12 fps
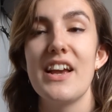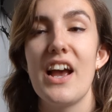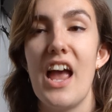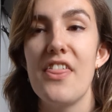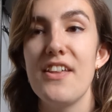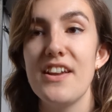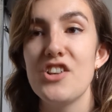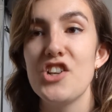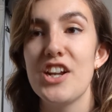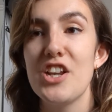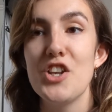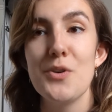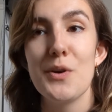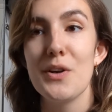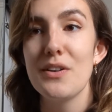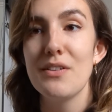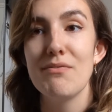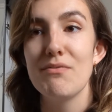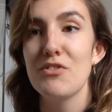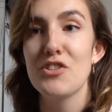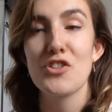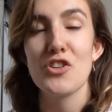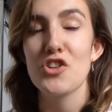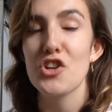I think she can do
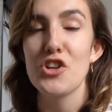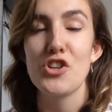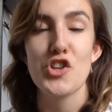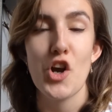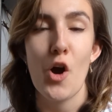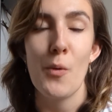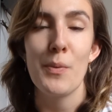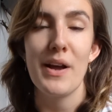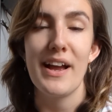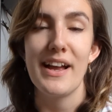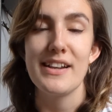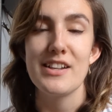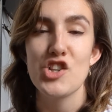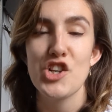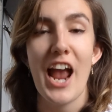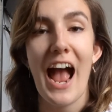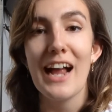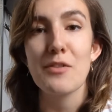such a good job and she had